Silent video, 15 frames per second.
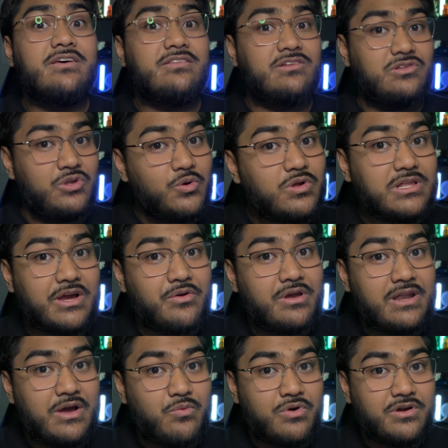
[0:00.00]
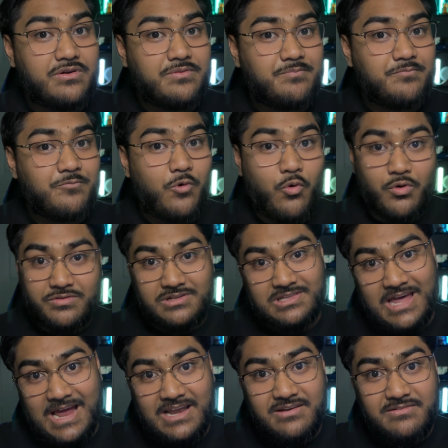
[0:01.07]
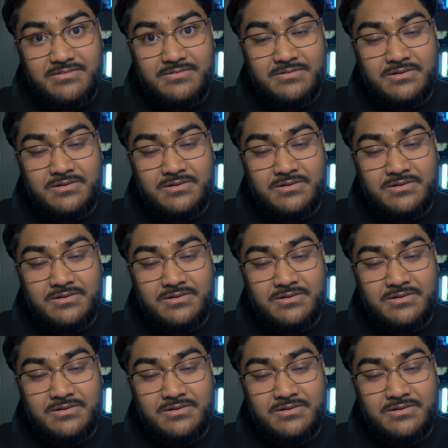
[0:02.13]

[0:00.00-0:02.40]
the local area network, or the LAN,